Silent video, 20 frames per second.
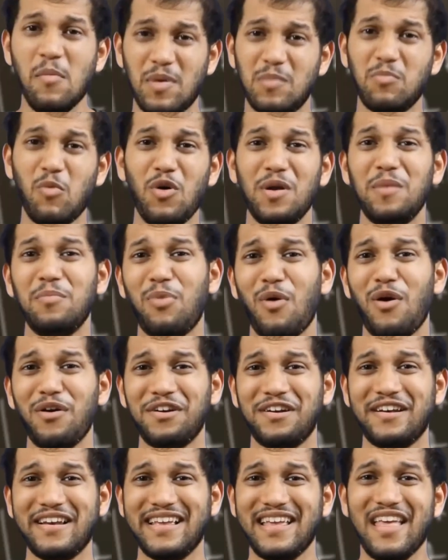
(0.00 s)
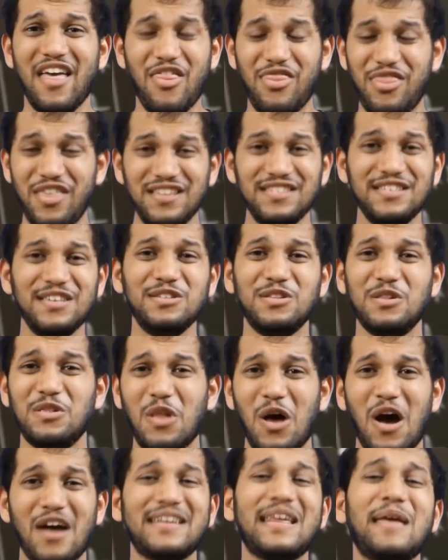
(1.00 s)
But more importantly, this is
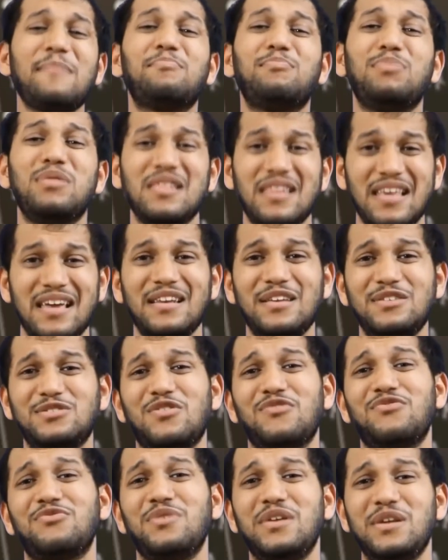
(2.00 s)
not a playlist of